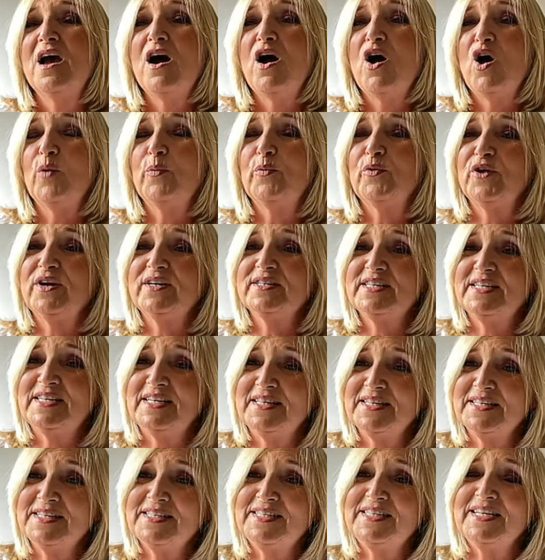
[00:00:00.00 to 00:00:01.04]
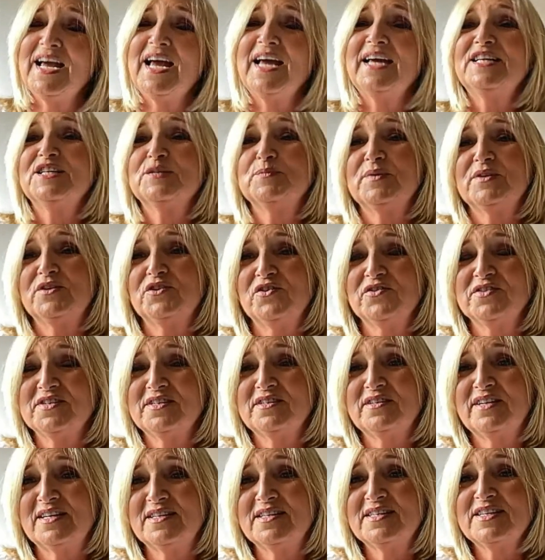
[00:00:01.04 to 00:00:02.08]
operating in the States but not
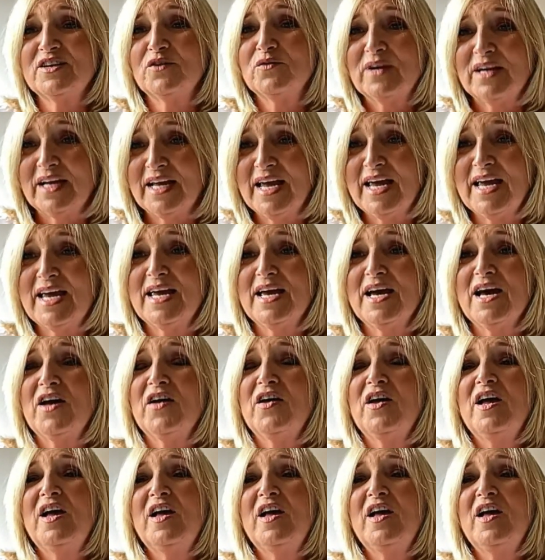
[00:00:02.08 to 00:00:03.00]
necessarily here,